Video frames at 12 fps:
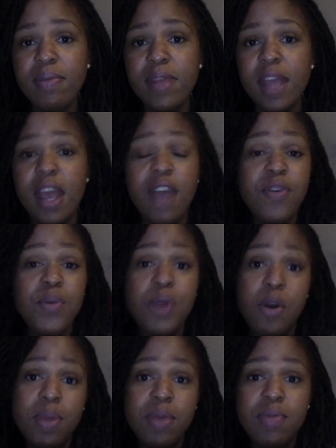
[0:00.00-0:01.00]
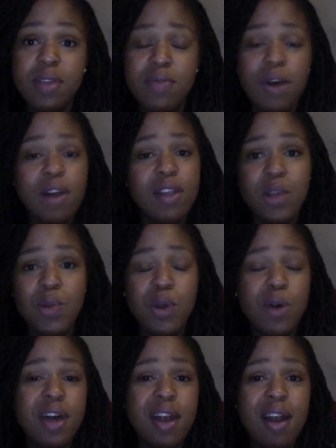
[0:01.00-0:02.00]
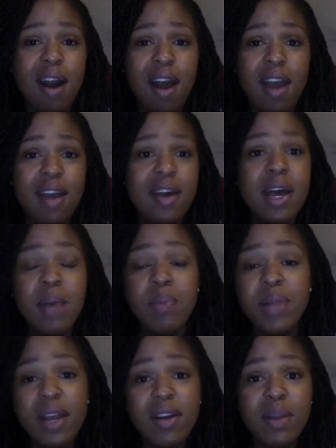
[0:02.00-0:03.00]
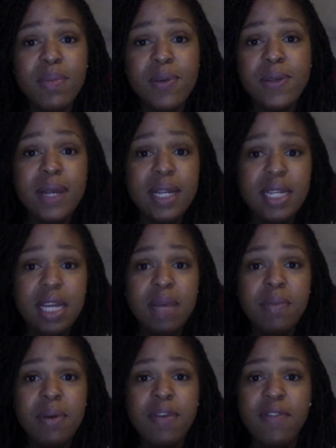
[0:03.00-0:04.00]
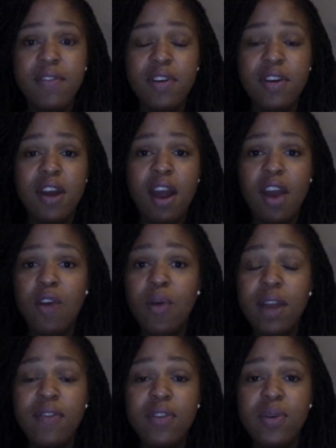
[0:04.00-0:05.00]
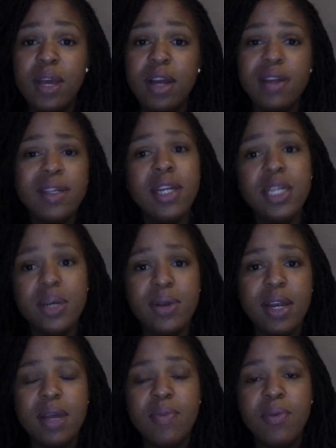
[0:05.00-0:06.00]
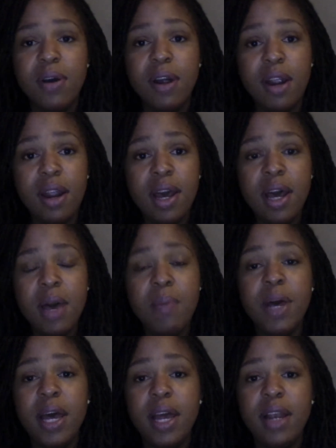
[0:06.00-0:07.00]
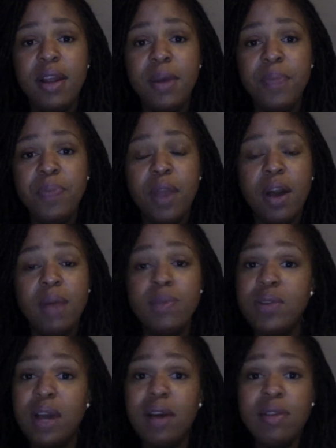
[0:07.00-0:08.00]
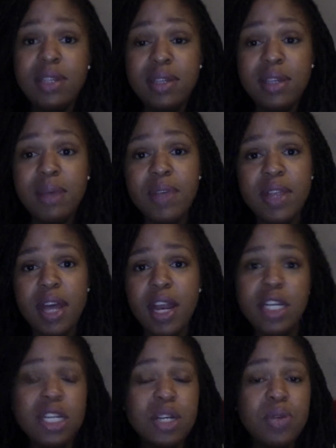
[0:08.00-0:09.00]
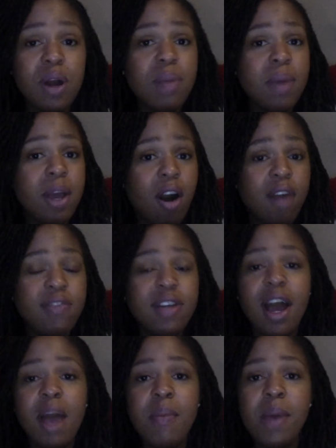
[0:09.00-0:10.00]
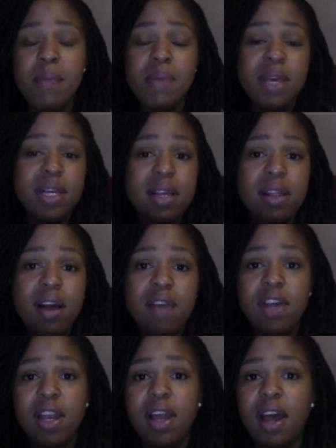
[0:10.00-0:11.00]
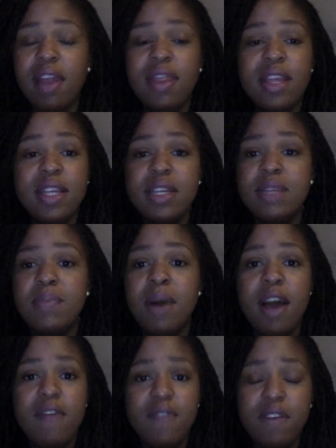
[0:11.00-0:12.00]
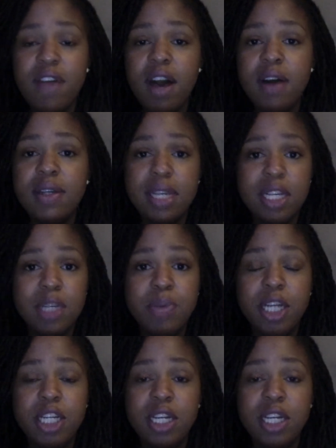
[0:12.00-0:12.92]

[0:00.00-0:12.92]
If you know me really well, then you know that I played on a music team for quite a few years. I don't anymore, but so now this is something that I do on my off time because I love it, and this is my fifth house expression.